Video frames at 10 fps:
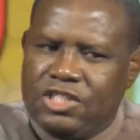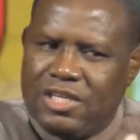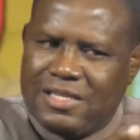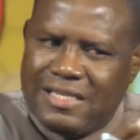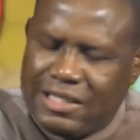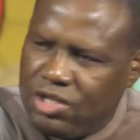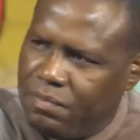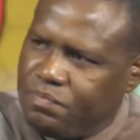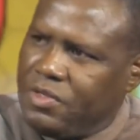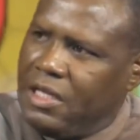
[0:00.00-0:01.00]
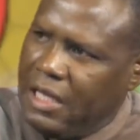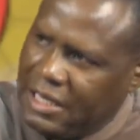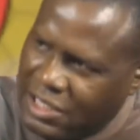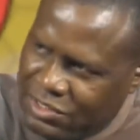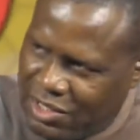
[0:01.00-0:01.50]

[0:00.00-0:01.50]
to set up in these